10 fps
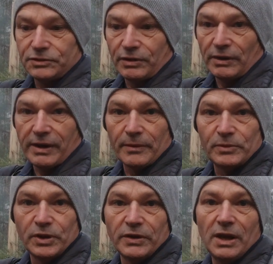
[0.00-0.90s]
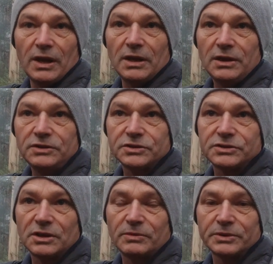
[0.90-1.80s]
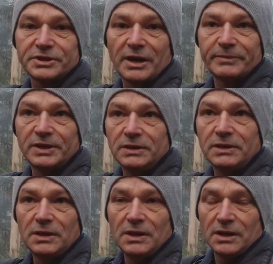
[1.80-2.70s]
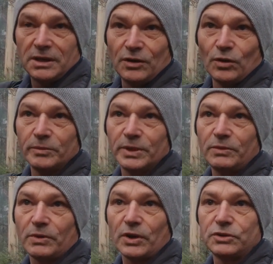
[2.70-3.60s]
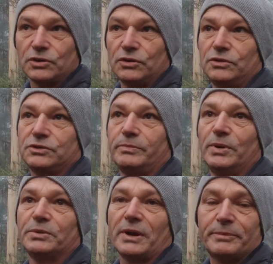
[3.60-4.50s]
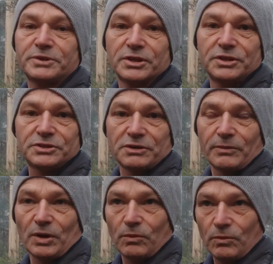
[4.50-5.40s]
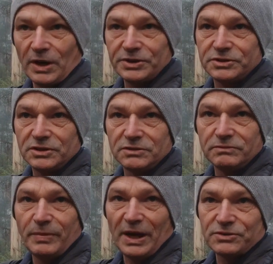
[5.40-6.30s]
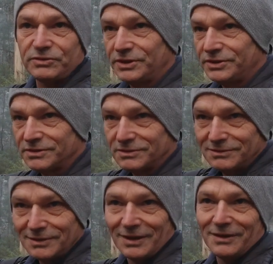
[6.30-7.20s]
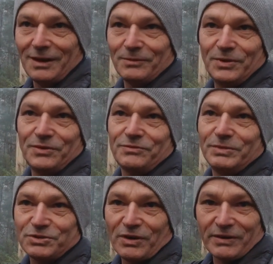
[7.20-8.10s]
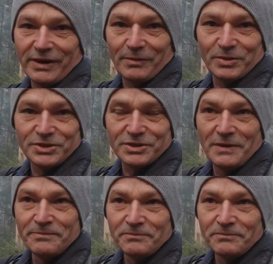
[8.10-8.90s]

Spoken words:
trail camera in there, just see what's happening. Now normally what I do to build up to this, so I'm not wasting batteries and that with my trail cameras,